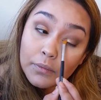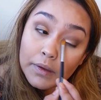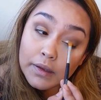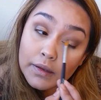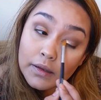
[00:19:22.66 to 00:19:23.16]

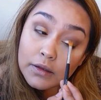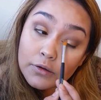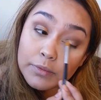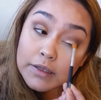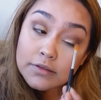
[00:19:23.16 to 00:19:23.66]
with a
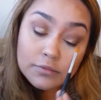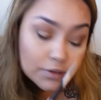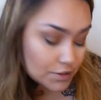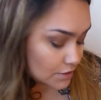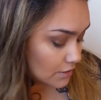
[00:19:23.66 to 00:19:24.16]
little pencil
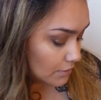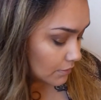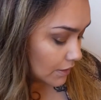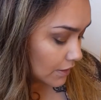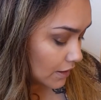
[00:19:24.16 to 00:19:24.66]
brush and
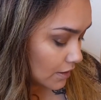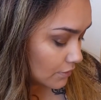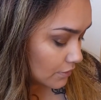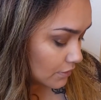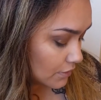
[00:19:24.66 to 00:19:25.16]
blending
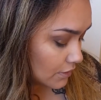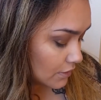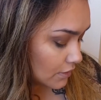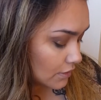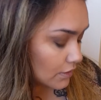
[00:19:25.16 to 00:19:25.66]
out
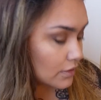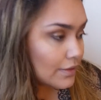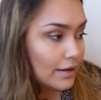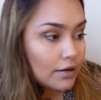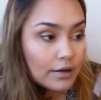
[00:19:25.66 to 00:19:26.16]

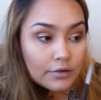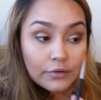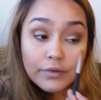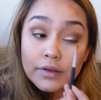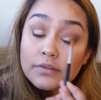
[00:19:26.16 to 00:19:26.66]
that outer
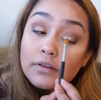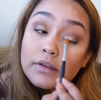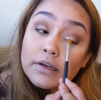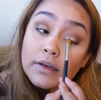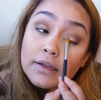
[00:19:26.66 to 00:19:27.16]
V so
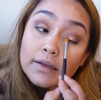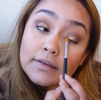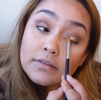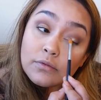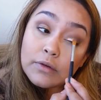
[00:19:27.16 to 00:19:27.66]
that it
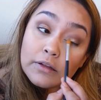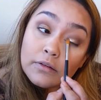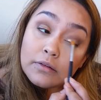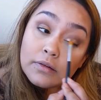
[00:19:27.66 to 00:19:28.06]
connects well.